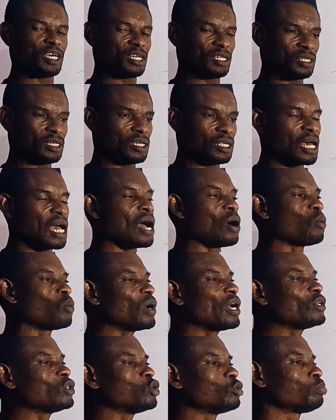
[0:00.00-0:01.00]
nil. And
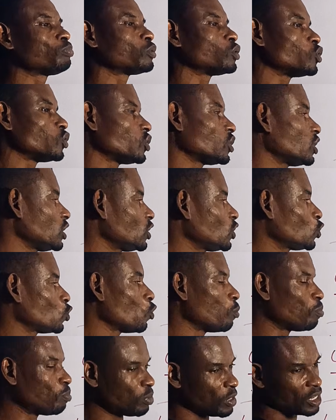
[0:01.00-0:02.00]
when you proceed
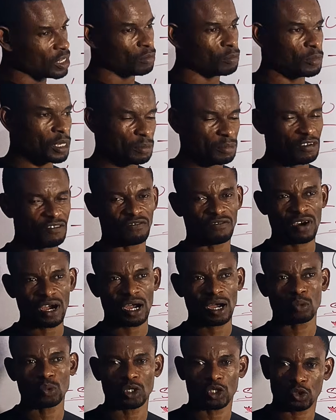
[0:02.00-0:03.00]
to pay maybe
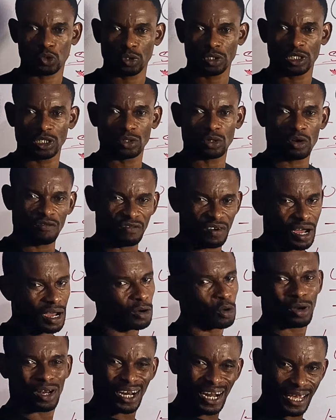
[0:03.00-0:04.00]
via withholding or via
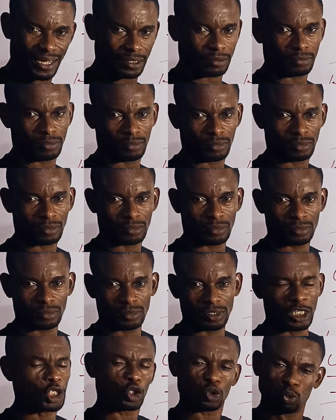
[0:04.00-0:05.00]
online,
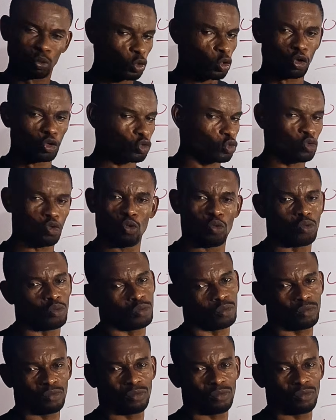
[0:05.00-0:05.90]
it will not go.